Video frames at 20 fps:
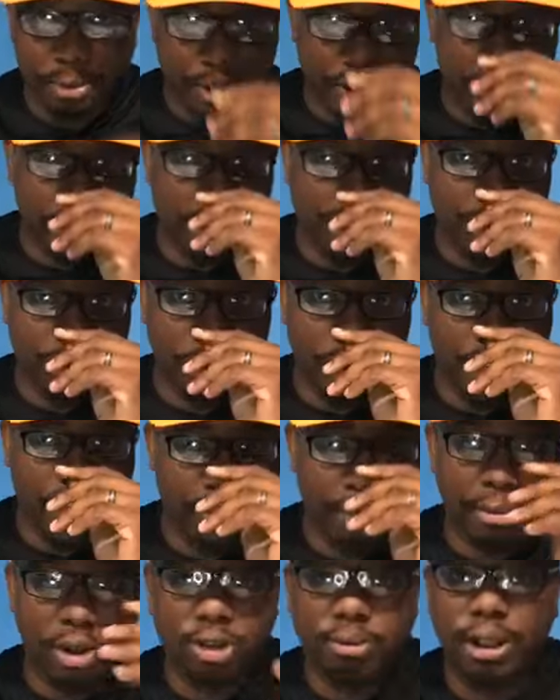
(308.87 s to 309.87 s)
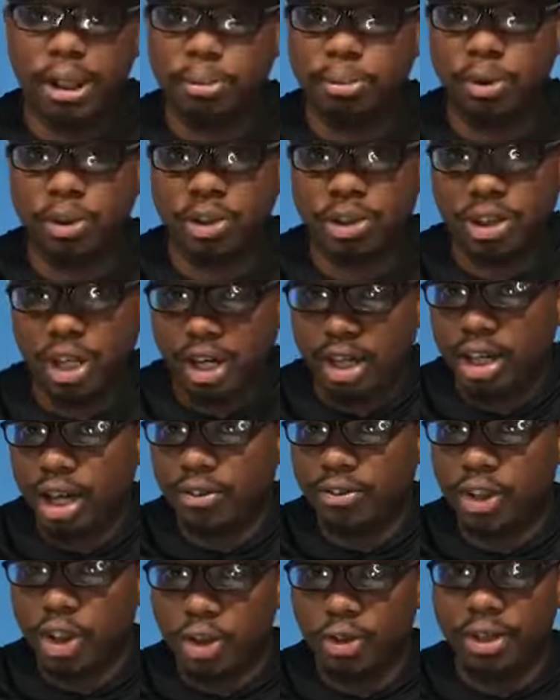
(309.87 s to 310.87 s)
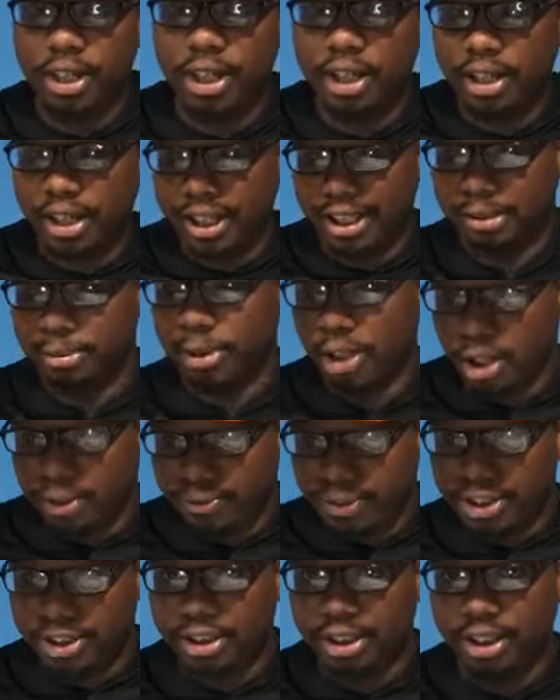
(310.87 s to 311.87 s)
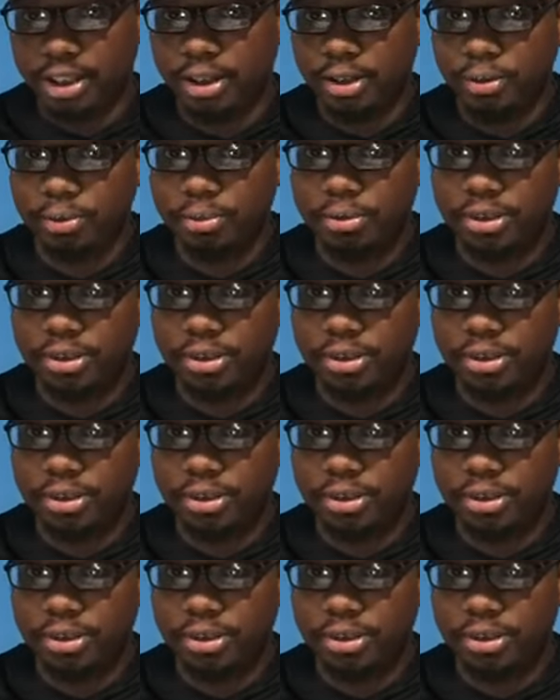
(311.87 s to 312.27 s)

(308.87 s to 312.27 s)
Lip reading: which is what most people started off doing, is minnow fishing.